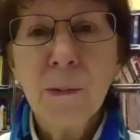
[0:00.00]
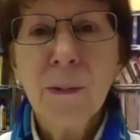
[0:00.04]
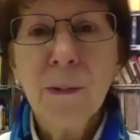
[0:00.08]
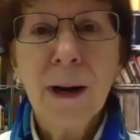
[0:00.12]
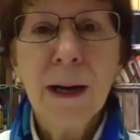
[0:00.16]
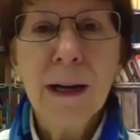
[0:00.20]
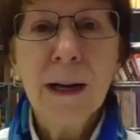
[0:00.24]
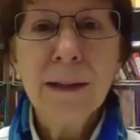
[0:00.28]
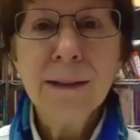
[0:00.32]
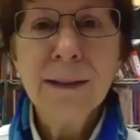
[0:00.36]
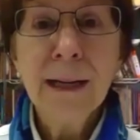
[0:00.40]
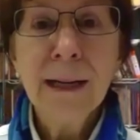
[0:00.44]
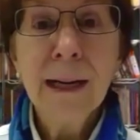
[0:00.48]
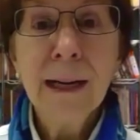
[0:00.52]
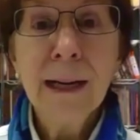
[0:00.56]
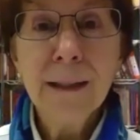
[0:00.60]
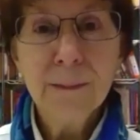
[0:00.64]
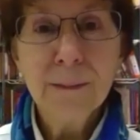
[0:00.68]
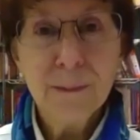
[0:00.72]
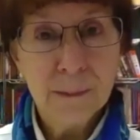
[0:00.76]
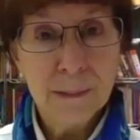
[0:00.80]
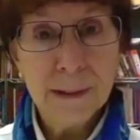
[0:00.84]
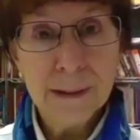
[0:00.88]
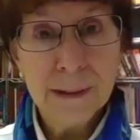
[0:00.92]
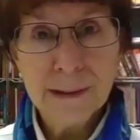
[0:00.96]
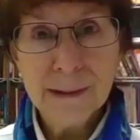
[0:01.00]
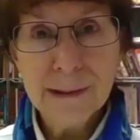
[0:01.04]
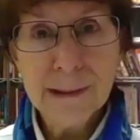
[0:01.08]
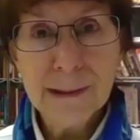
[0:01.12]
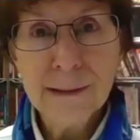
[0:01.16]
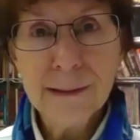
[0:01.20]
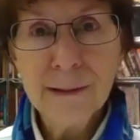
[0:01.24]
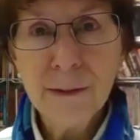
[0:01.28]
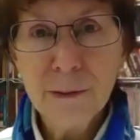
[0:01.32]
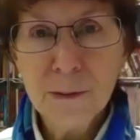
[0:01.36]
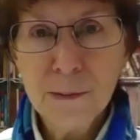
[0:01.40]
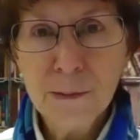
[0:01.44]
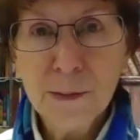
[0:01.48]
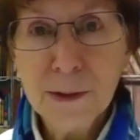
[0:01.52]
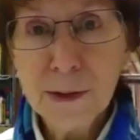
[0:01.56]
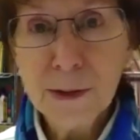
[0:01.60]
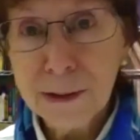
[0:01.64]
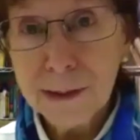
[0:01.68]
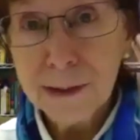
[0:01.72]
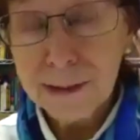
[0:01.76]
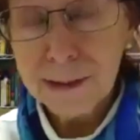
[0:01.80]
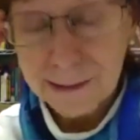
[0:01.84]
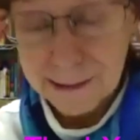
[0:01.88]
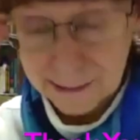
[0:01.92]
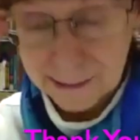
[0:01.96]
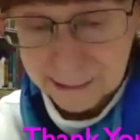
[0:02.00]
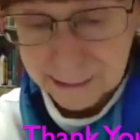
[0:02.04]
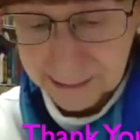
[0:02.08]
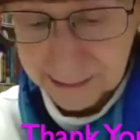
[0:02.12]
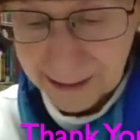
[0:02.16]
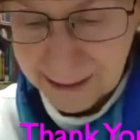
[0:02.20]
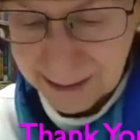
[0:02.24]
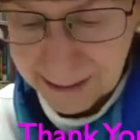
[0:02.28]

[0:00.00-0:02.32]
why not build a new world?